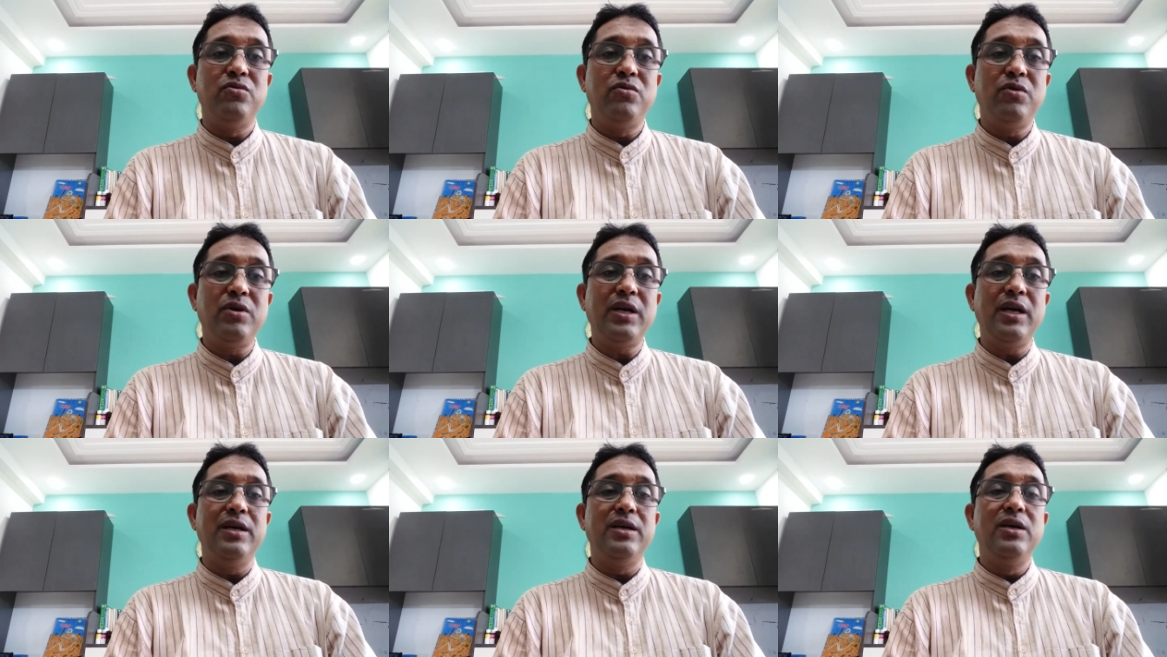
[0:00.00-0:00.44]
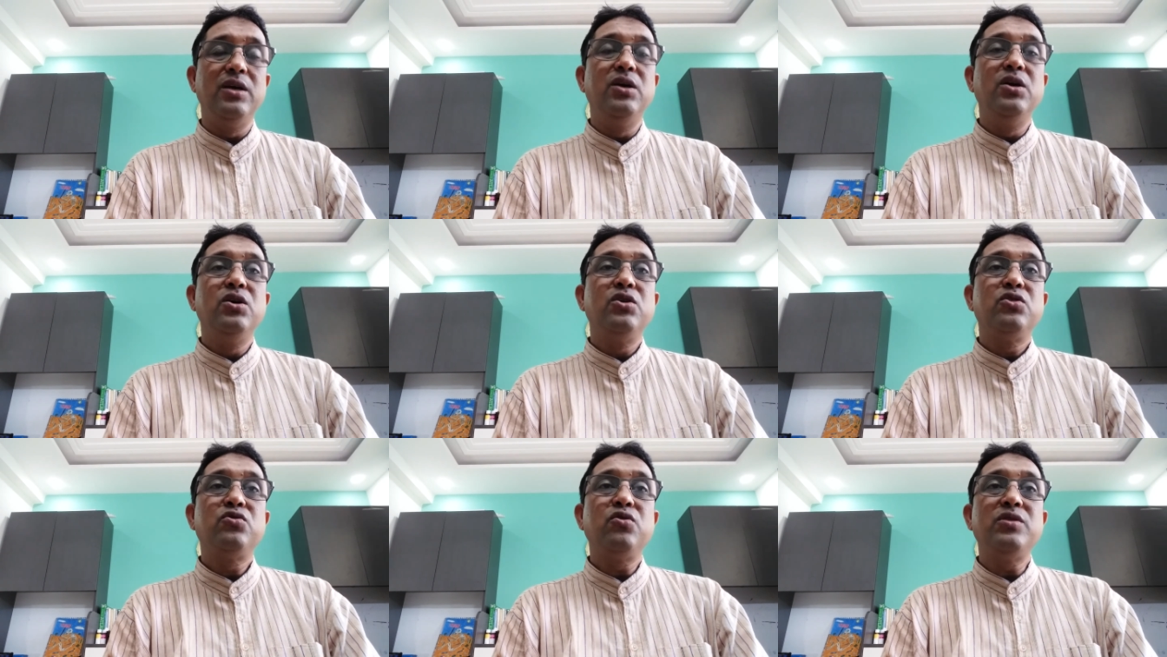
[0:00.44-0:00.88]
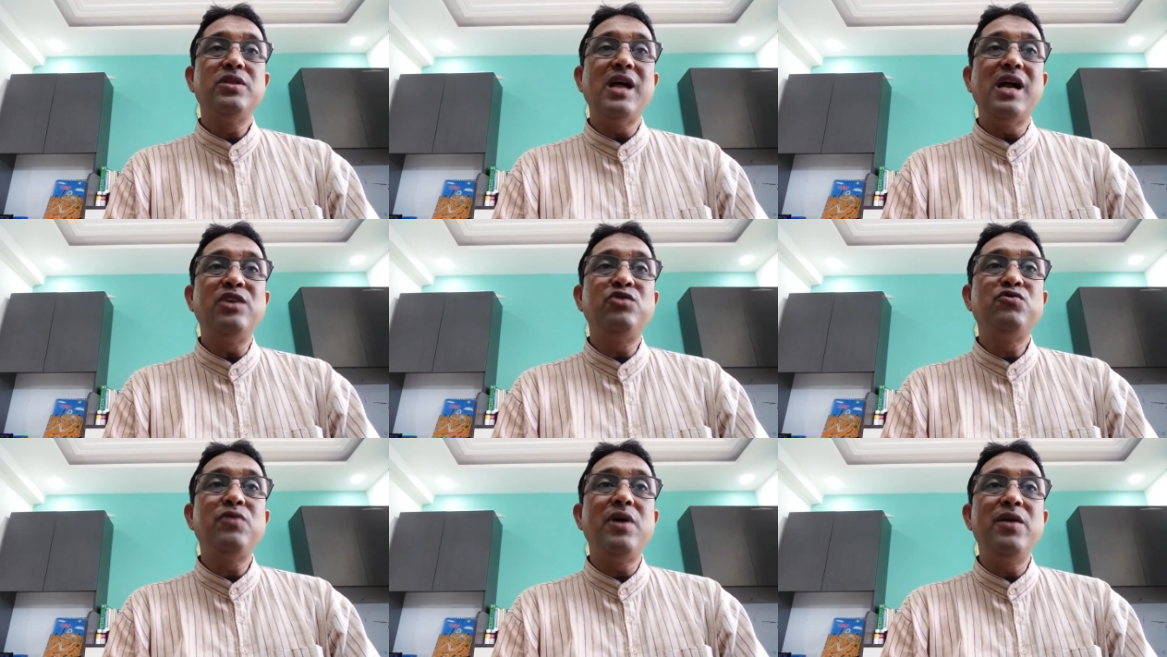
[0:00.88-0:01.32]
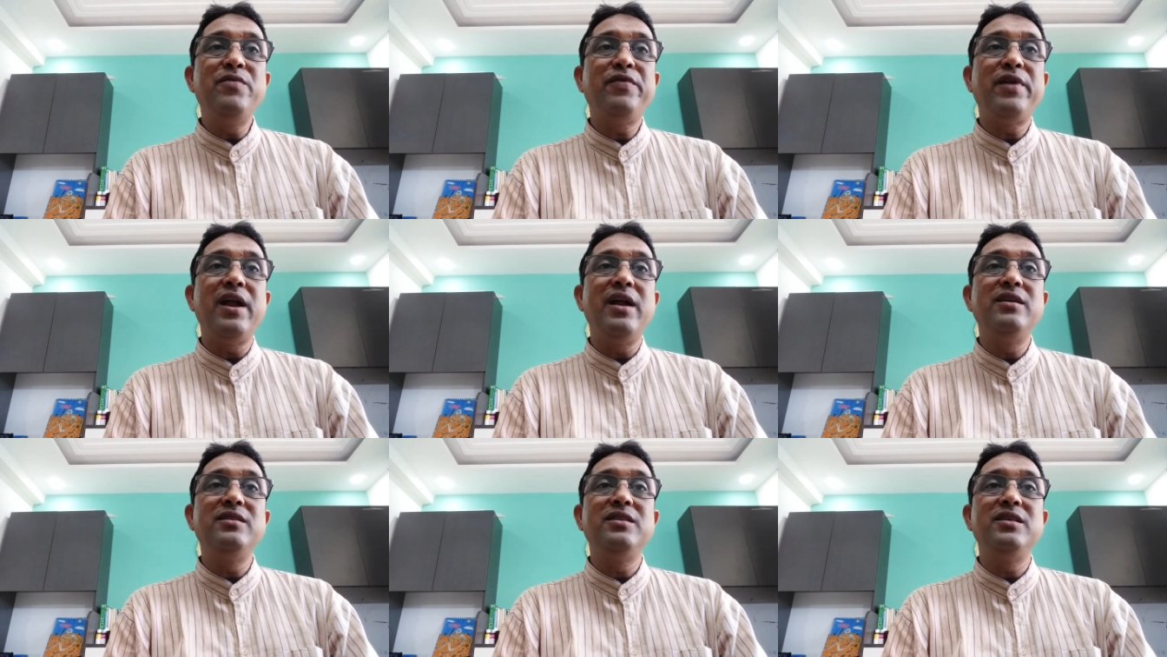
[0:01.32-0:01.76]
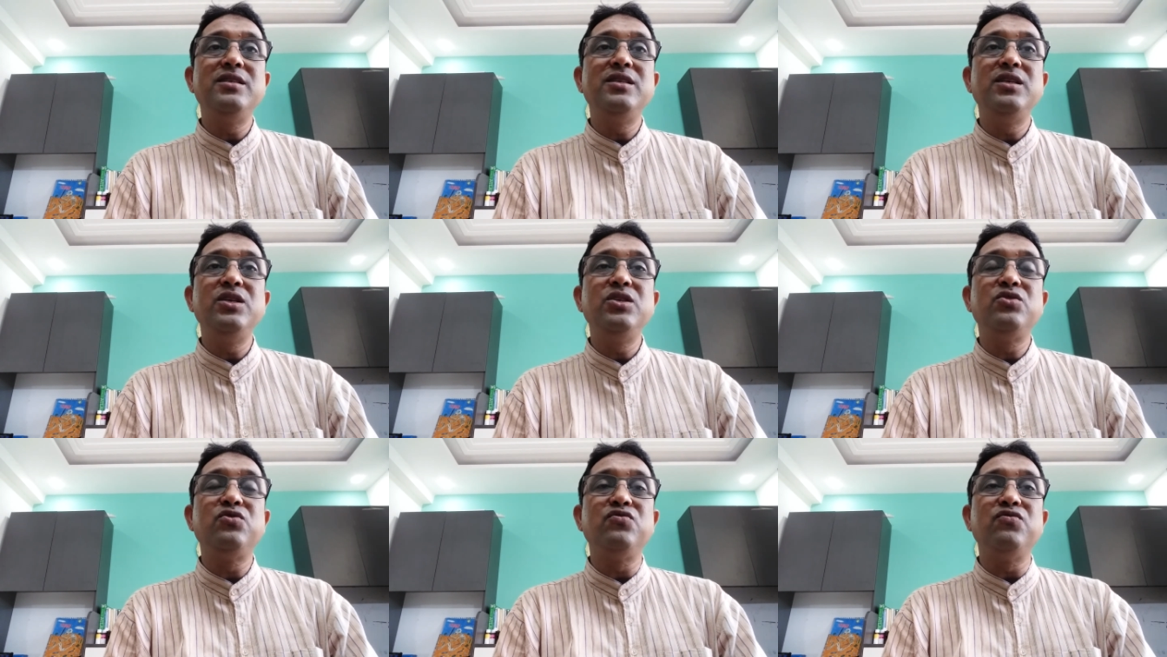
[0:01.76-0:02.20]
Okay, so that's why, friend, this
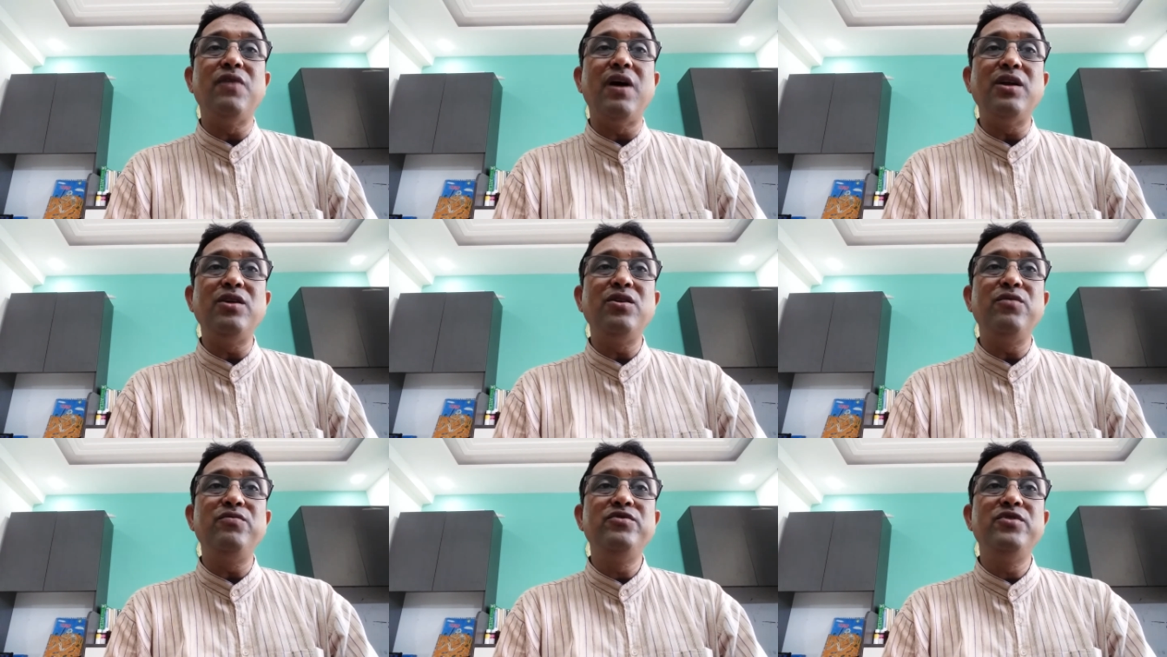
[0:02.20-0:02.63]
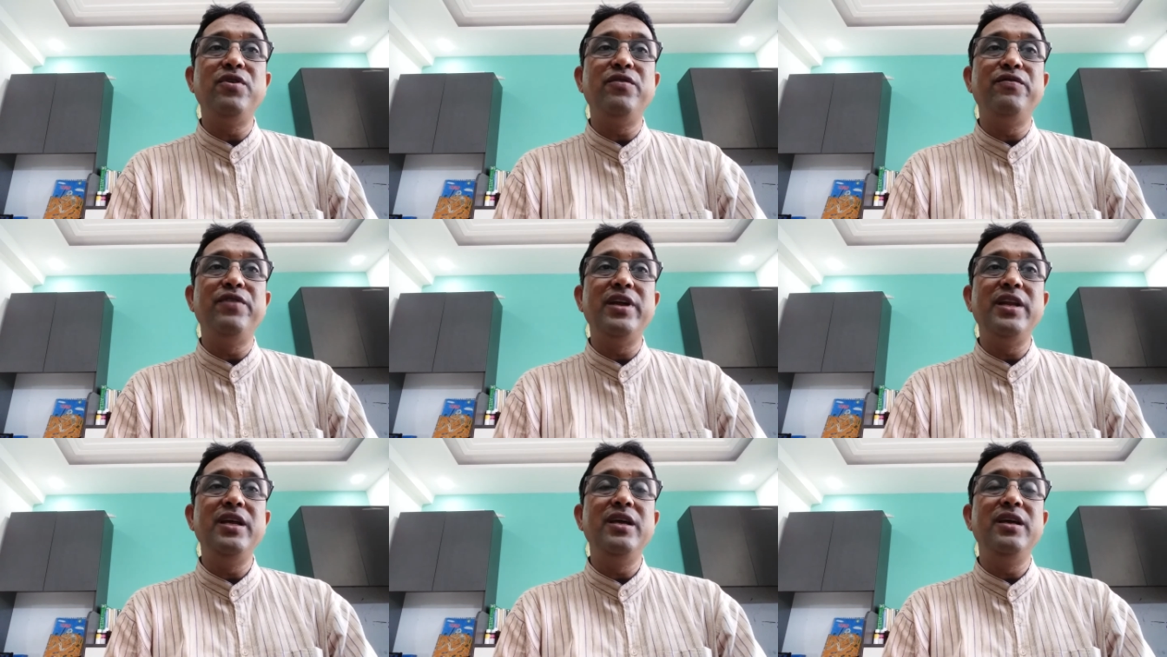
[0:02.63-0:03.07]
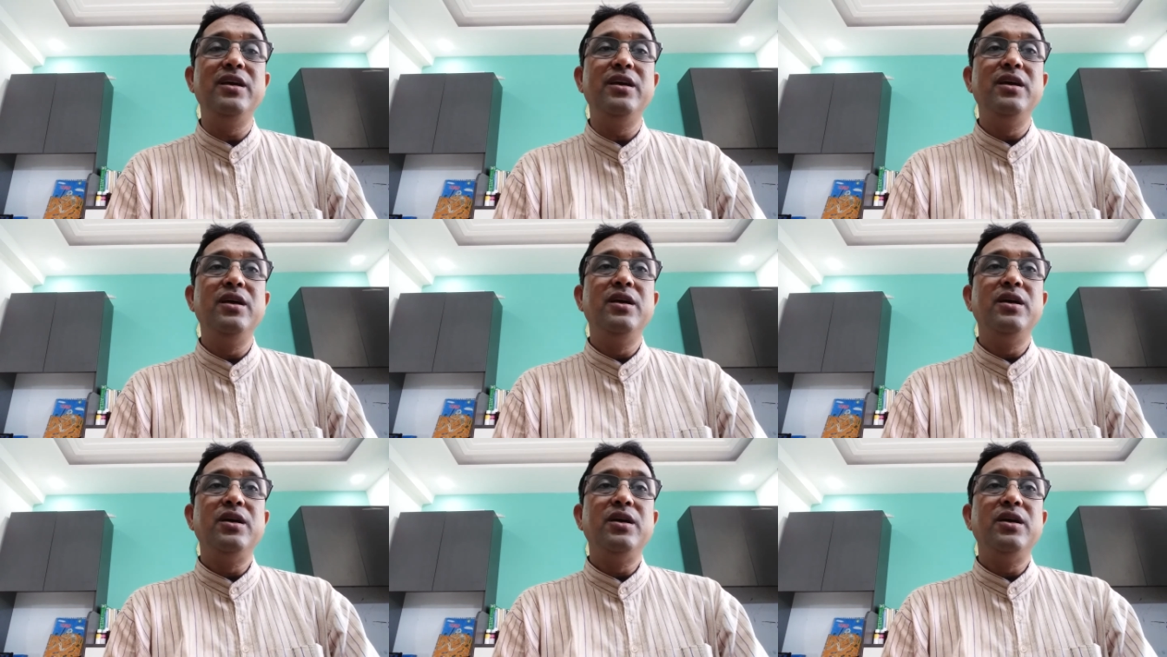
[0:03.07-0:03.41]
is one of the very